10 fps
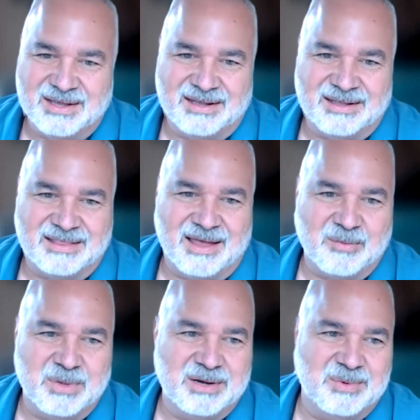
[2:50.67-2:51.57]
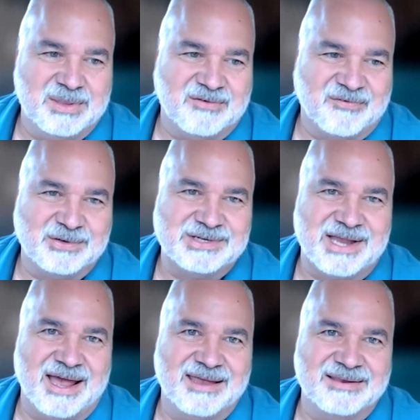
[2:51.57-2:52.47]
allowing me to be the first
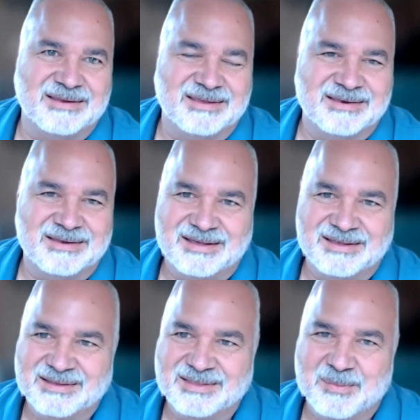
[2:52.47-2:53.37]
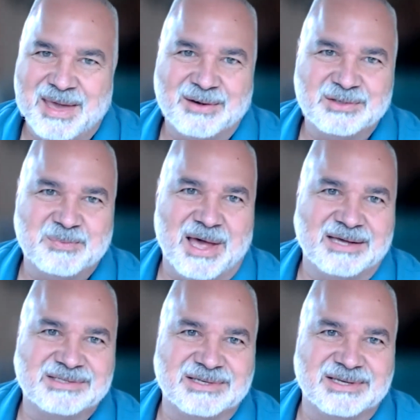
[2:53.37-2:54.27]
guy in the batter's box,